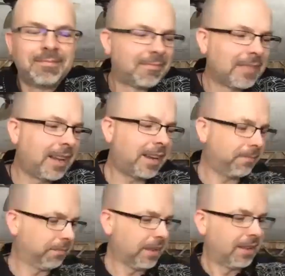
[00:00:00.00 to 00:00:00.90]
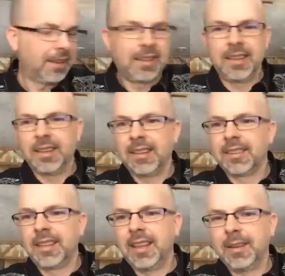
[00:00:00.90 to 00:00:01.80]
yeah.
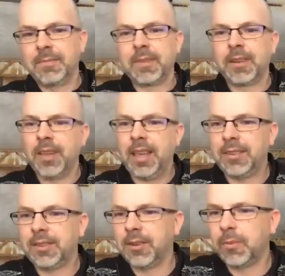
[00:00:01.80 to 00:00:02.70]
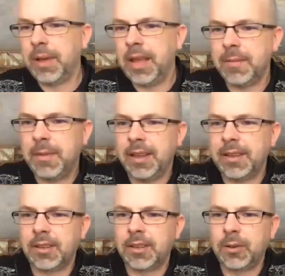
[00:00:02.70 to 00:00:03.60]
Yeah. Okay. So Pam
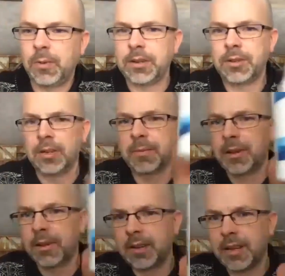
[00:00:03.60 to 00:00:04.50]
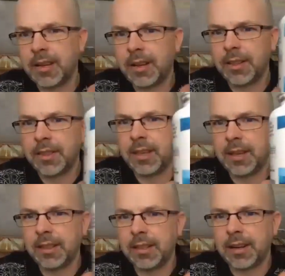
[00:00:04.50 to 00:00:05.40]
has a good question about uh, healthy gut that